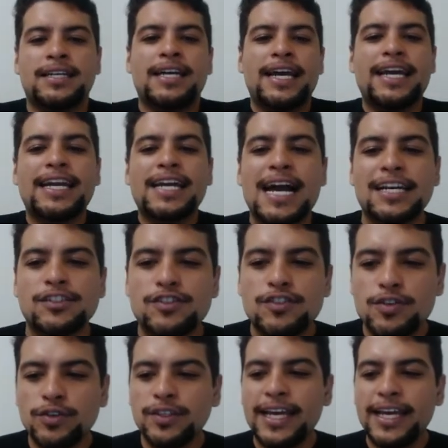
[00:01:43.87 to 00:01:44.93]
And
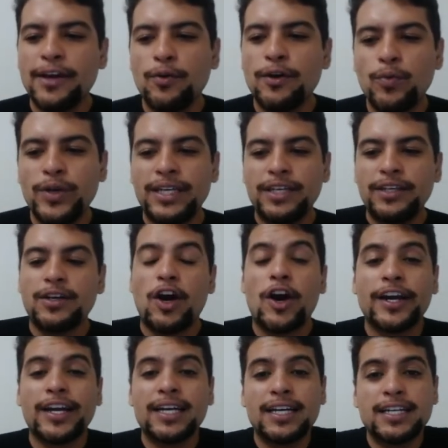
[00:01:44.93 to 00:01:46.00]
guys, today we
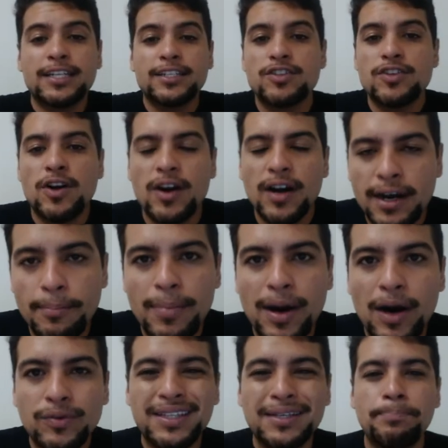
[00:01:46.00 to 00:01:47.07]
are gonna talk
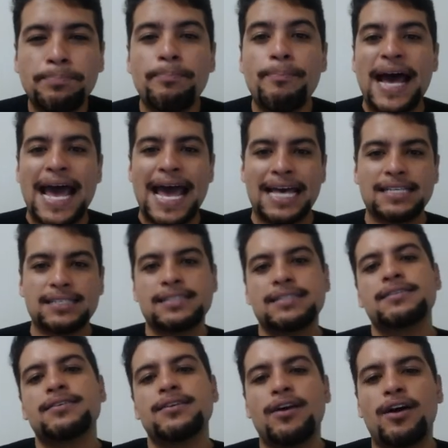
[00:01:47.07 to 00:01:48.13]
about the
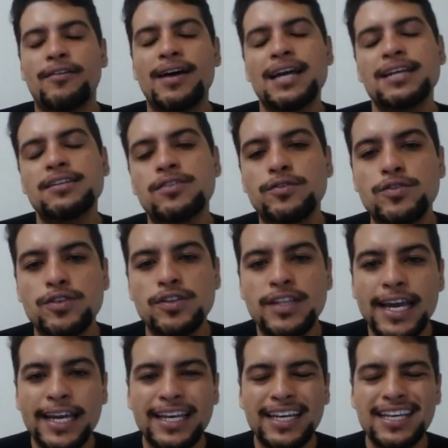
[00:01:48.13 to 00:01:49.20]
past. All right, so
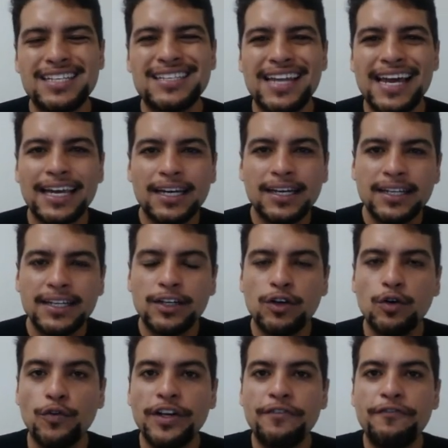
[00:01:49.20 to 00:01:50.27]
today is like a
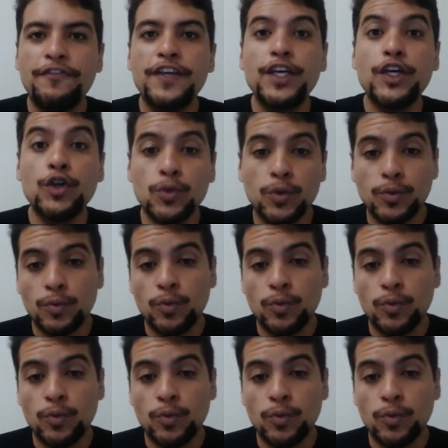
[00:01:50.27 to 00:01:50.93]
little review.